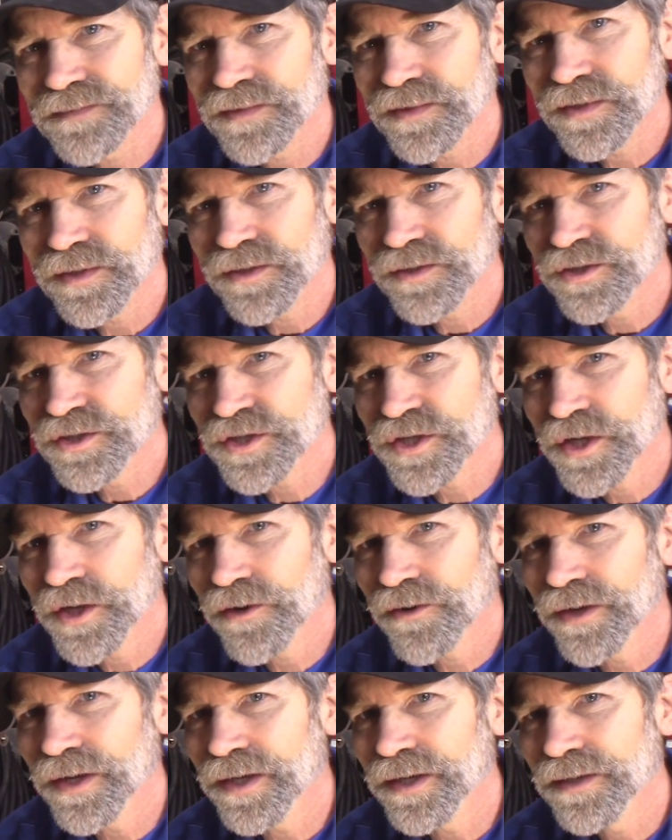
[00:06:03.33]
You just
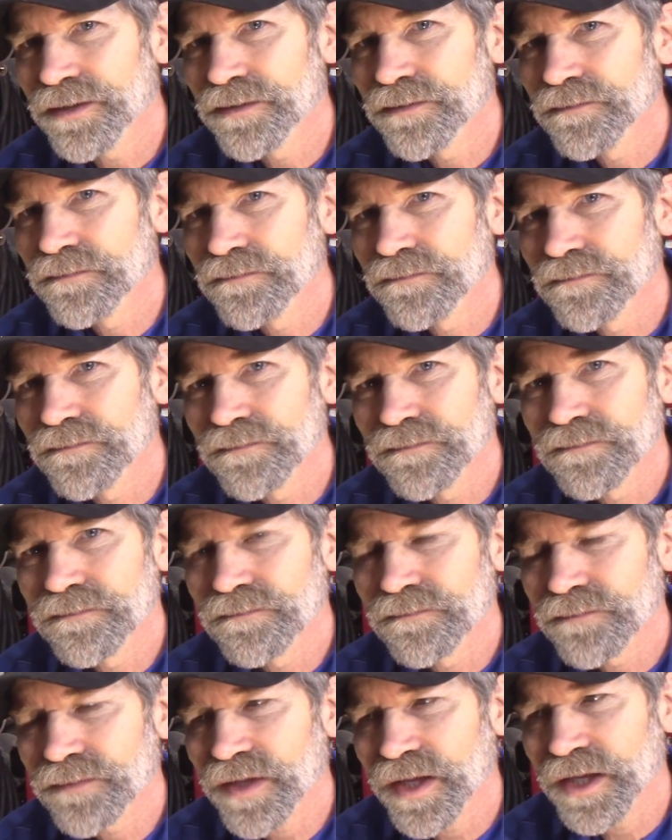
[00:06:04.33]
hear it
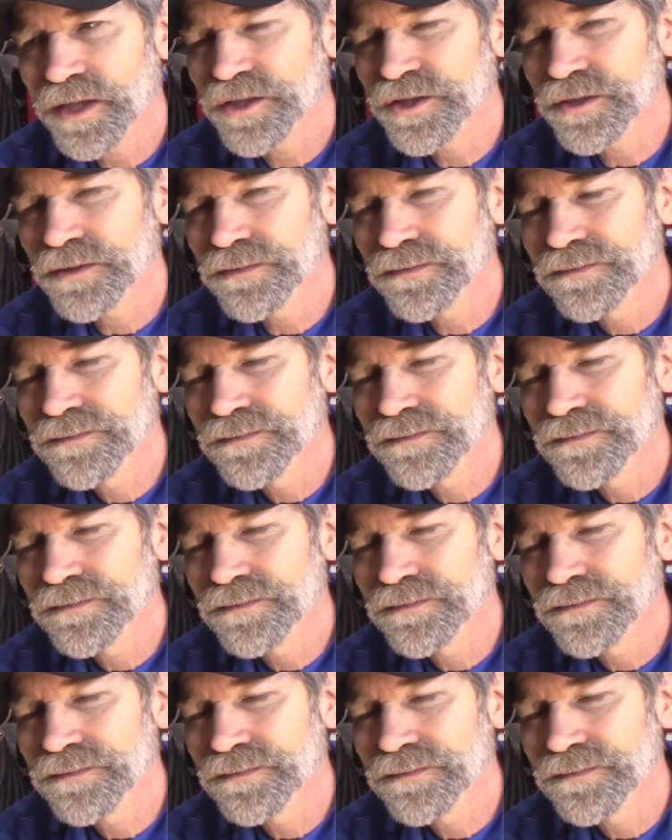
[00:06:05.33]
catching.